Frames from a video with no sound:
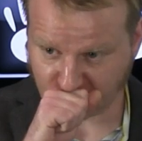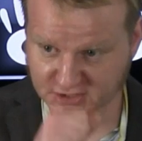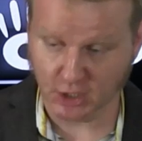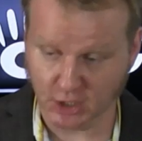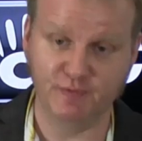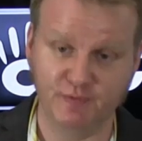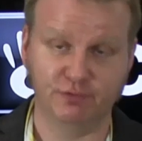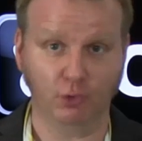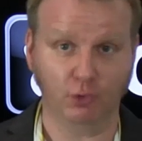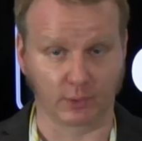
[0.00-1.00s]
So moving
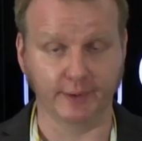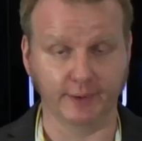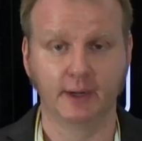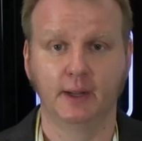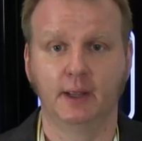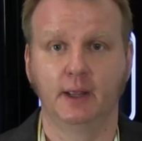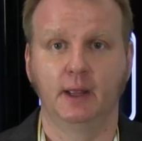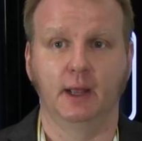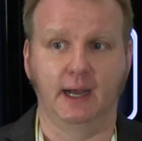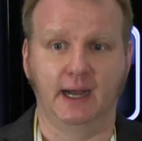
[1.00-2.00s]
forward,
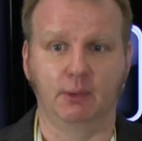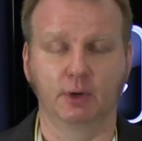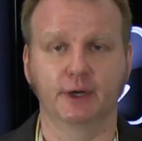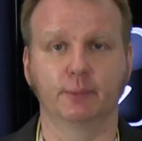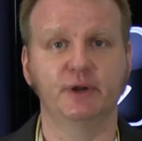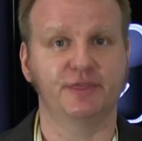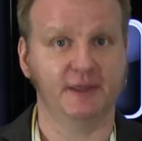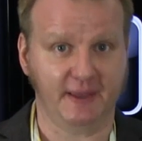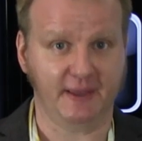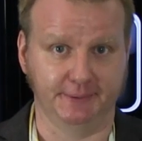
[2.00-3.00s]
we're going to
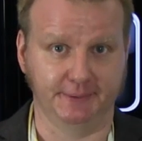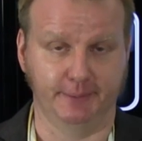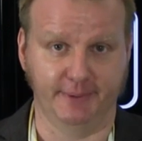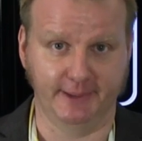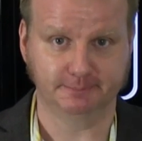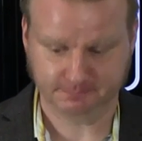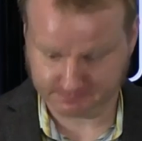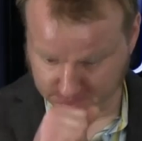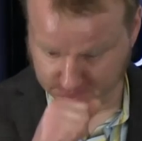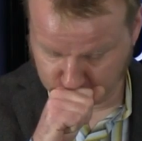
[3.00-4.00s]
rethink that a little bit.
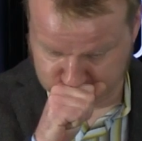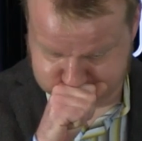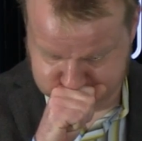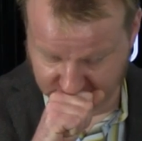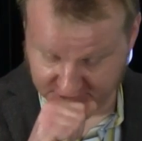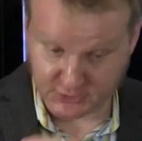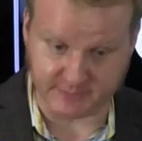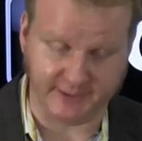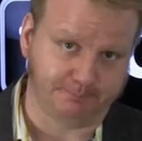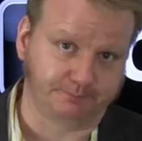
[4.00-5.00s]
Excuse me.